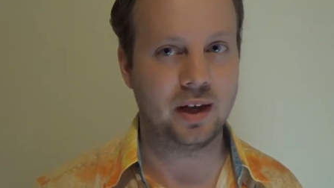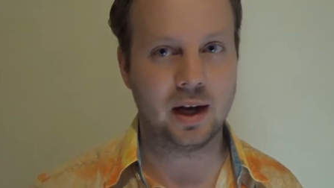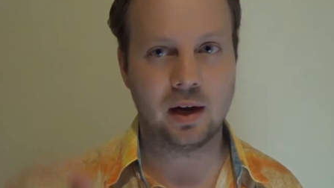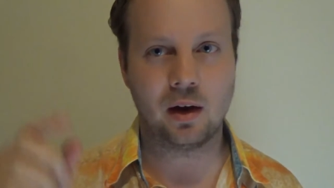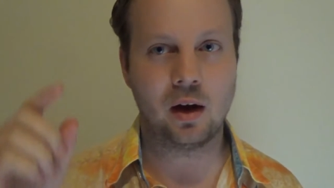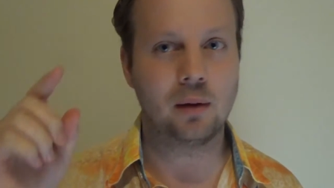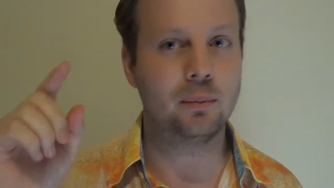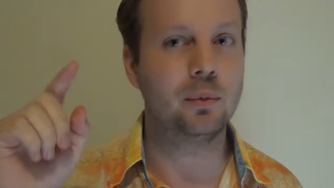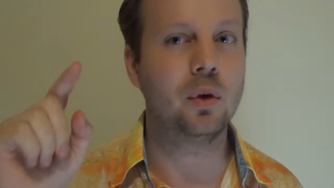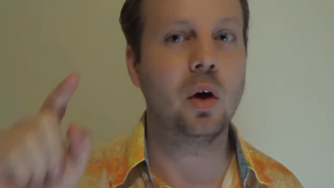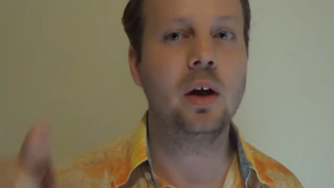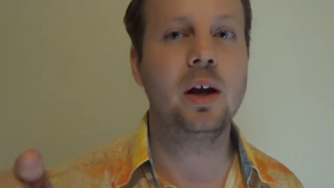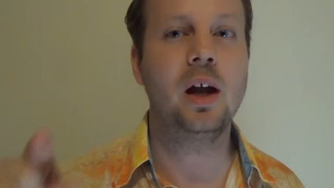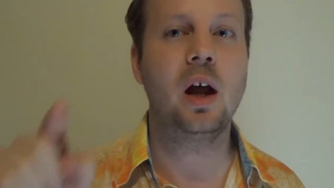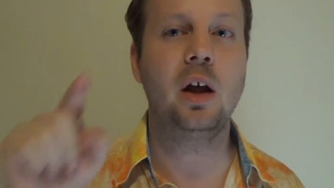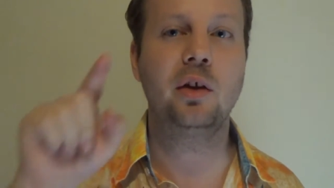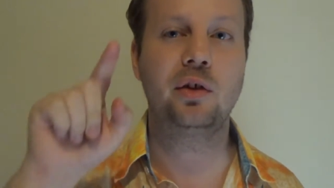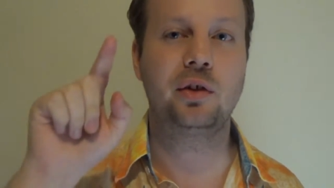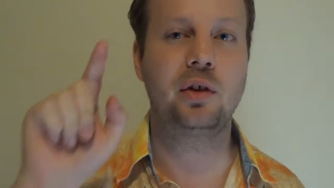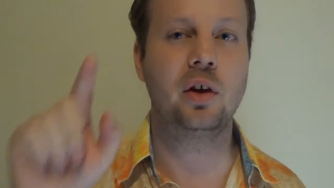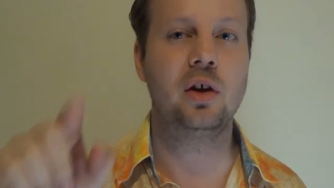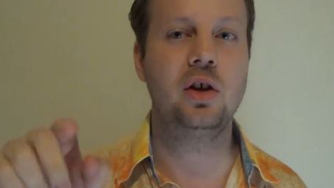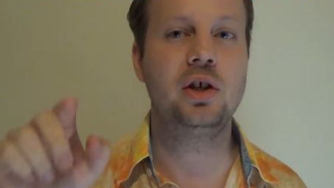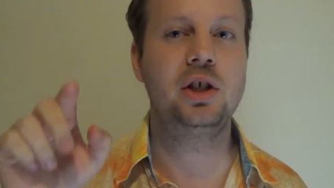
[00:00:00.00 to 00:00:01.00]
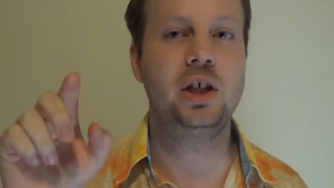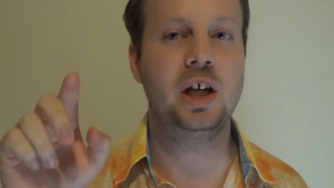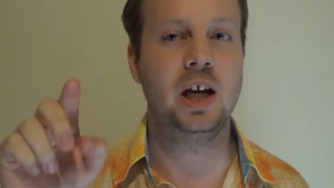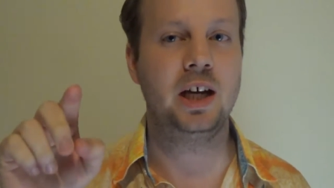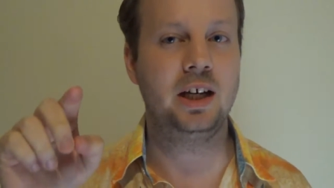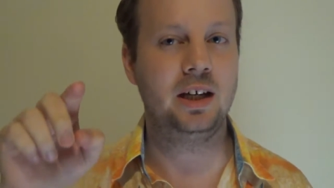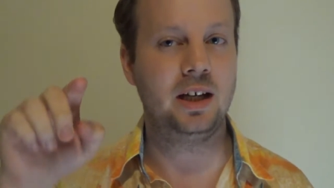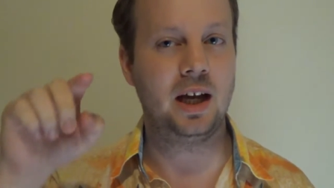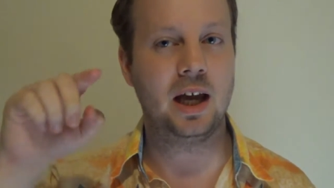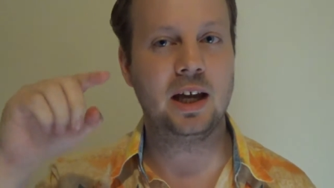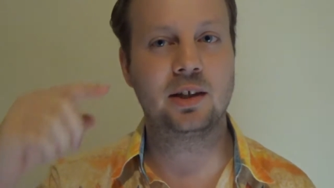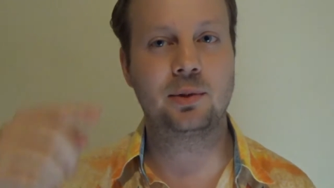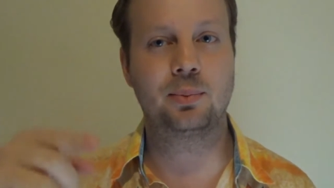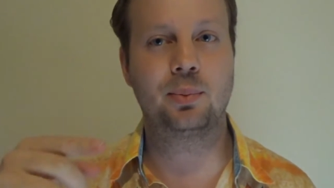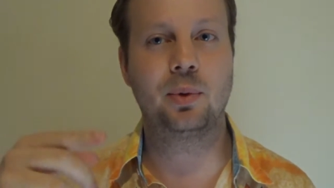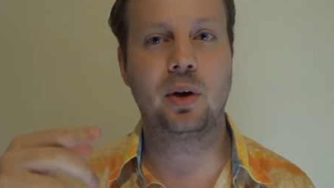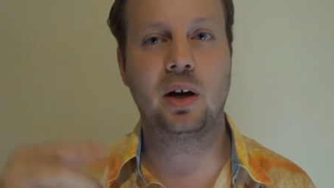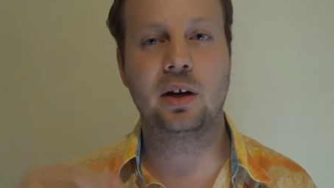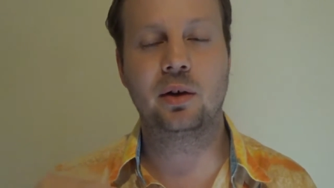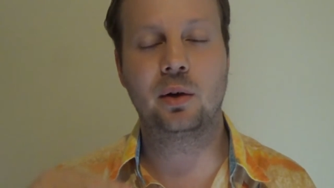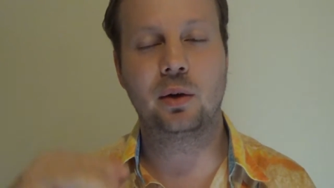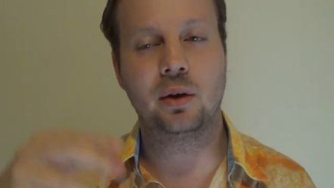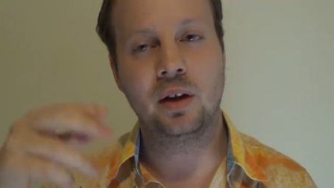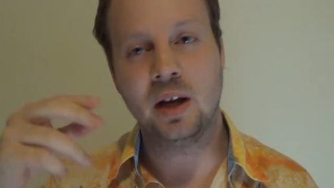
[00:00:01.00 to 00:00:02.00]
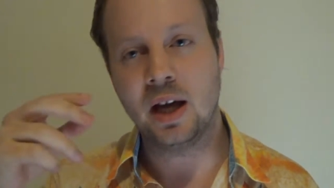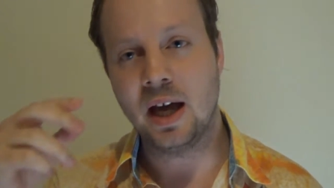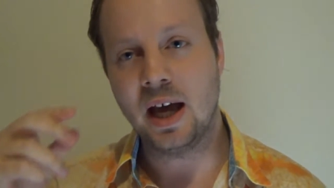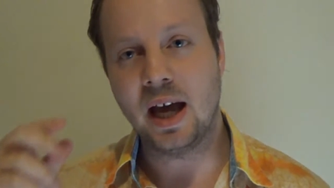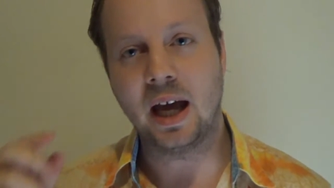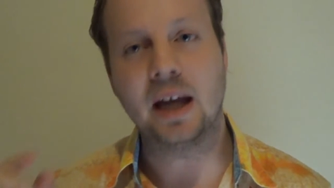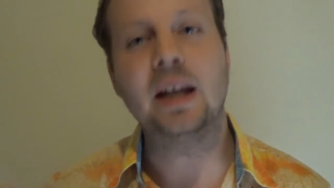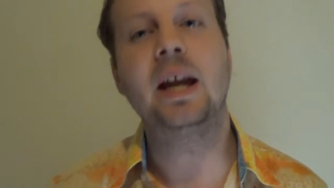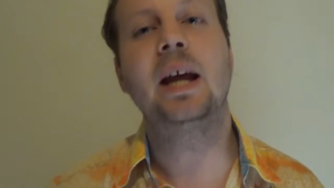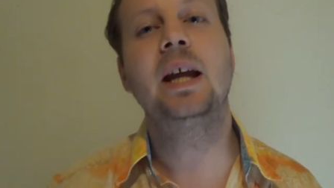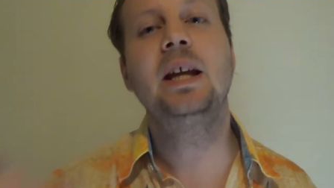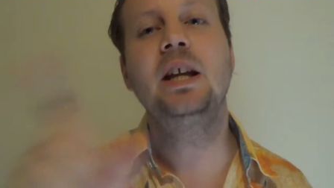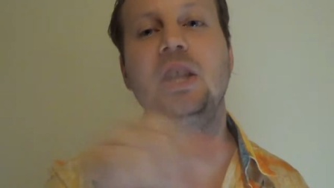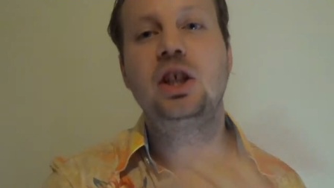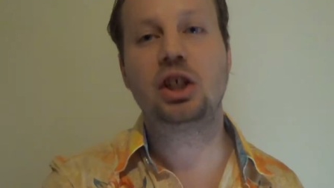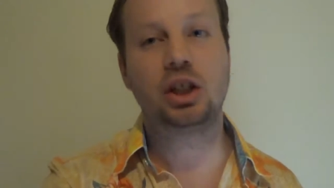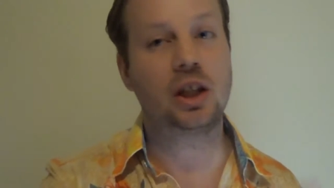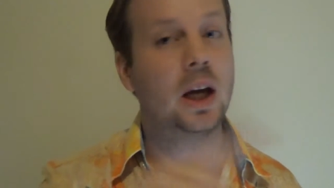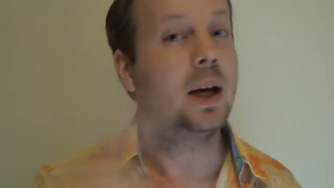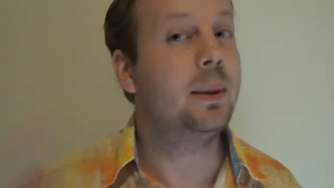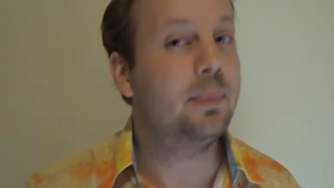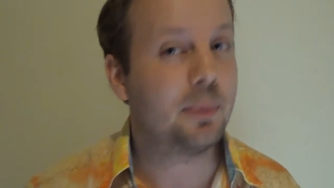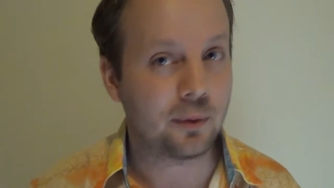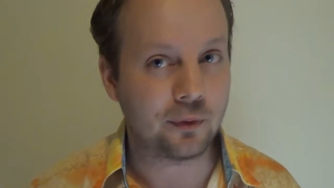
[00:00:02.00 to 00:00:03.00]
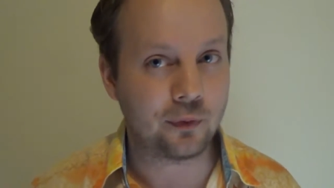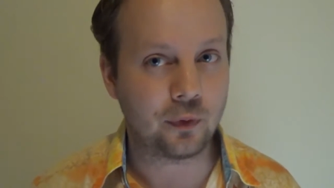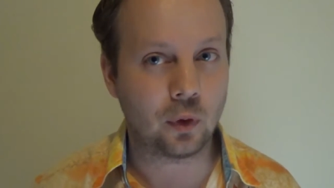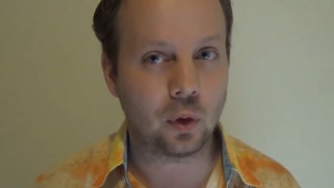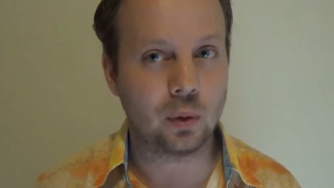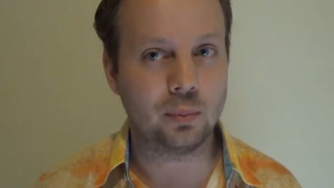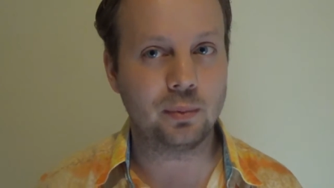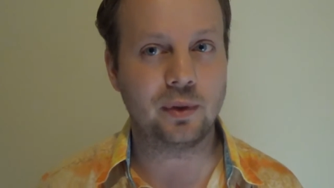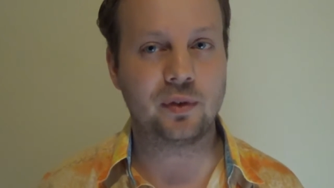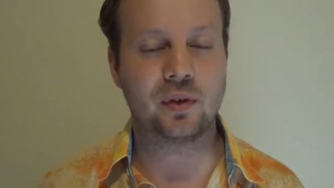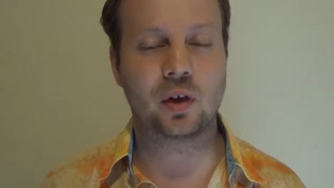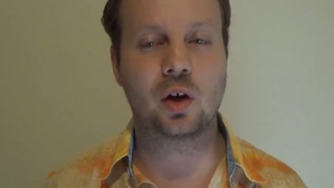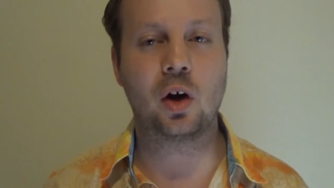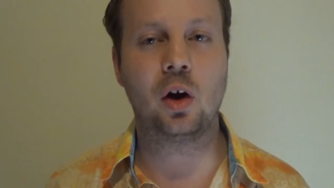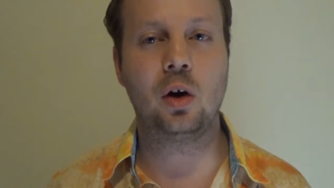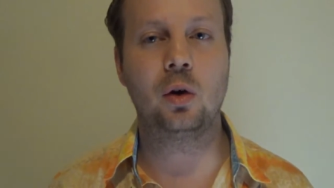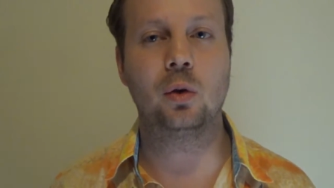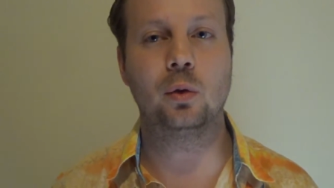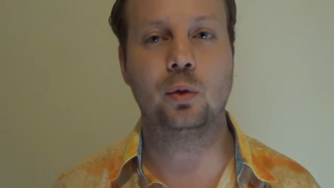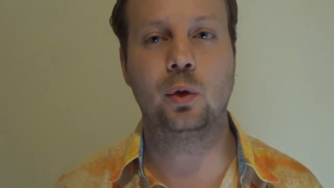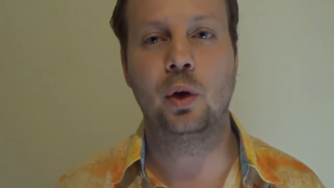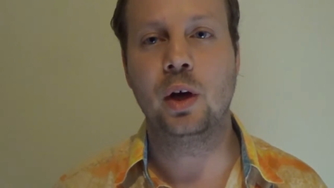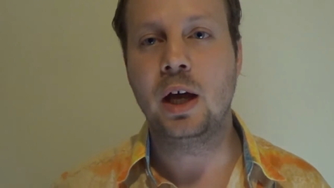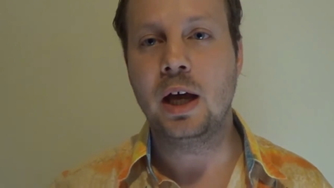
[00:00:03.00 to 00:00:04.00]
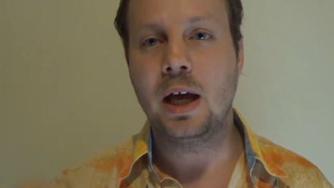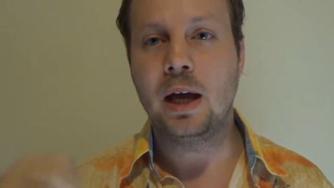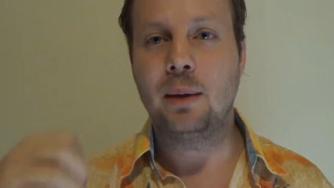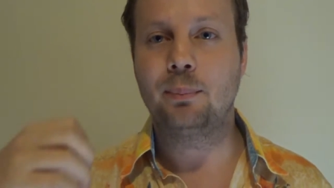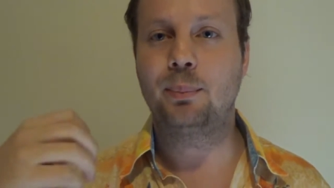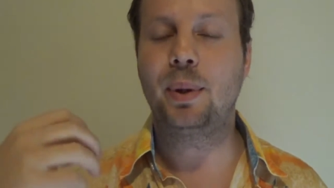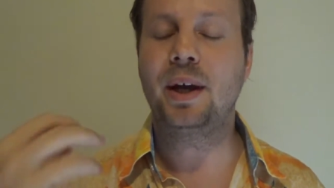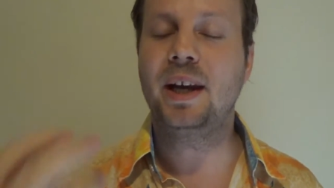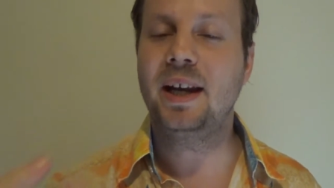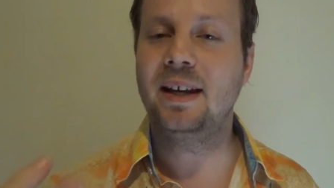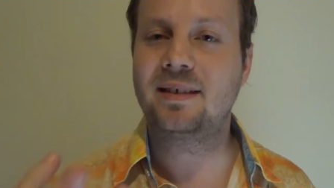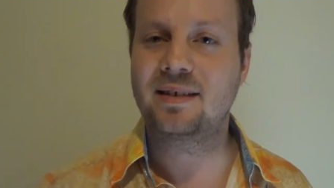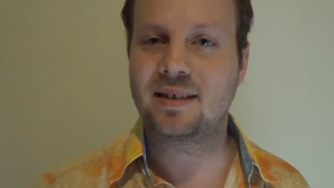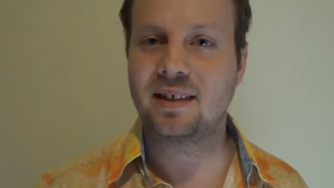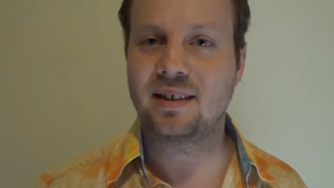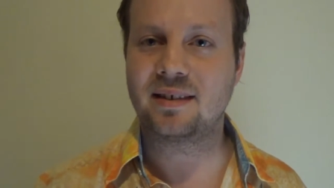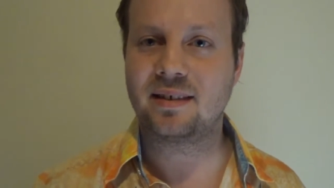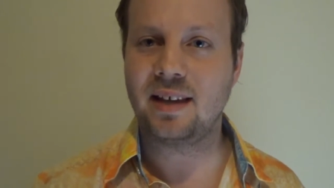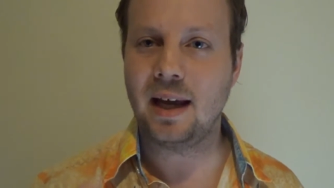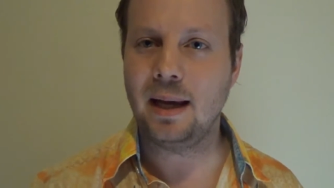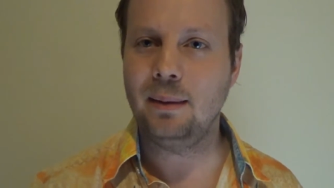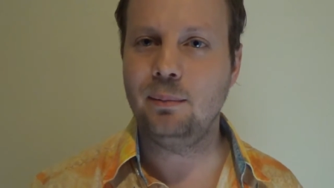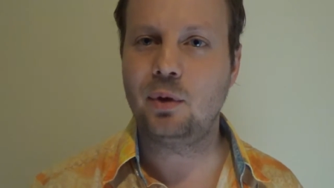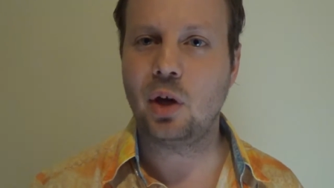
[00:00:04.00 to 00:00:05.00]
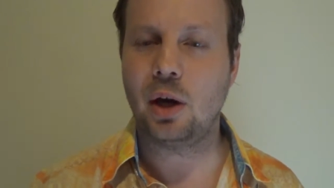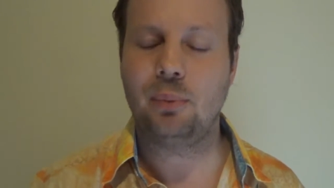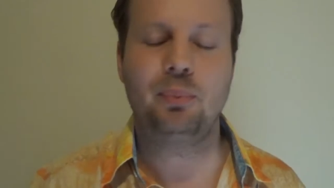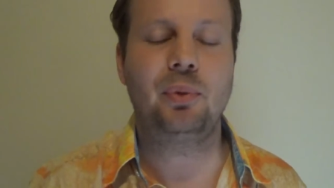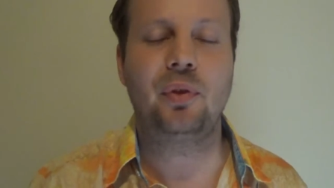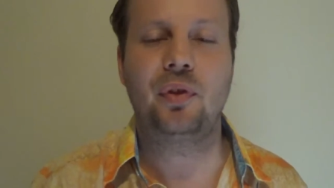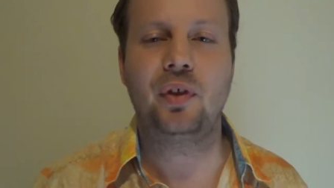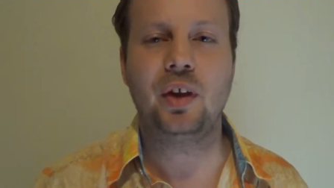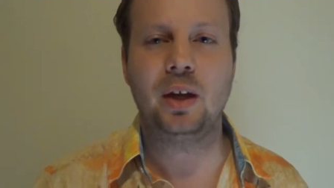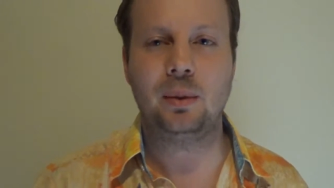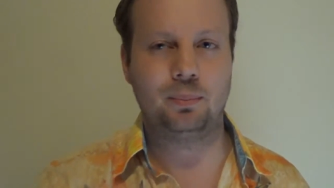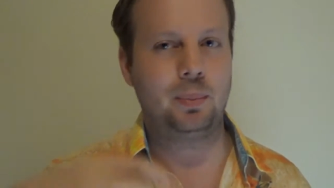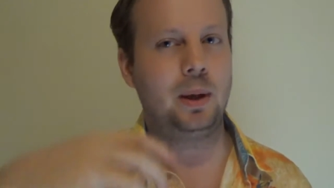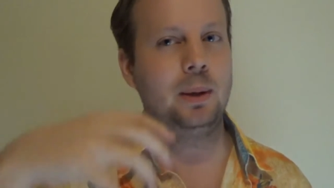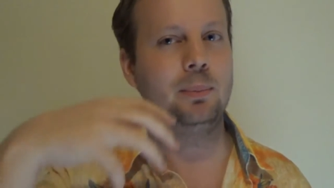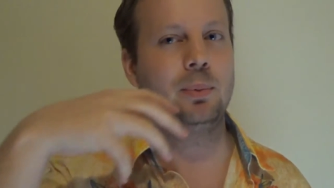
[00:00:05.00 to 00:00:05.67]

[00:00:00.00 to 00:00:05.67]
Now, I'm not associating Esperanto in any shape or form with a cult, but it's the same type of thing.